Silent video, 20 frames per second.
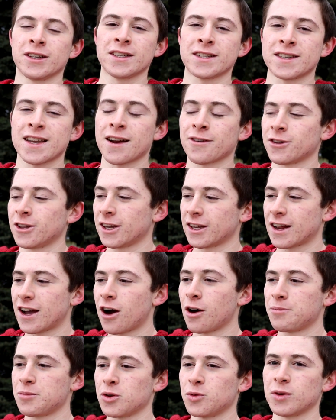it's not really going to
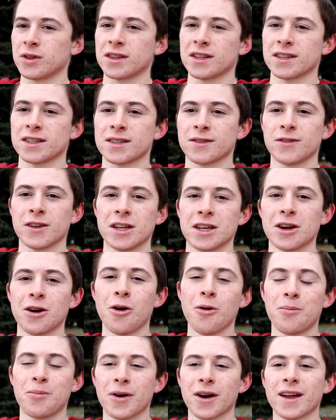help you with this
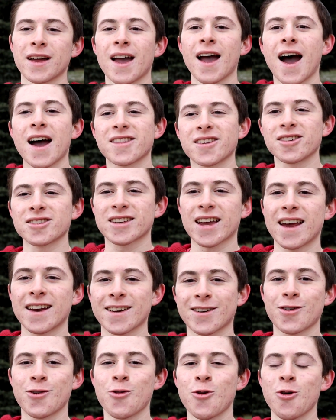video, but I thought it was kind
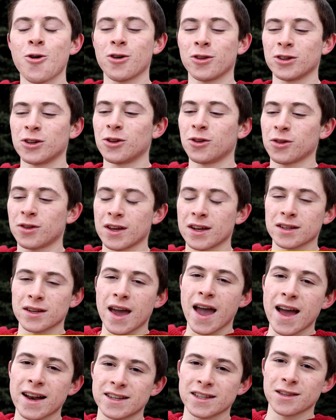of cool, a little thing
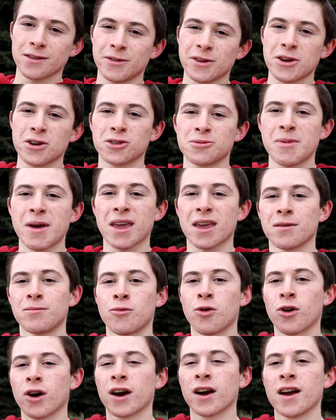to add to the video and make it
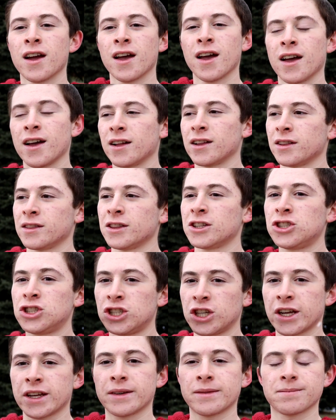more
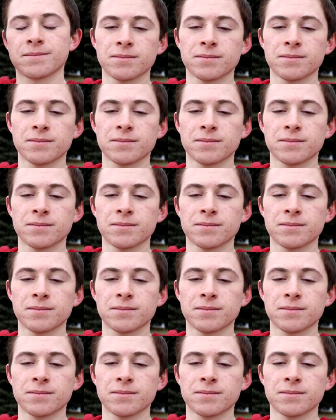legit,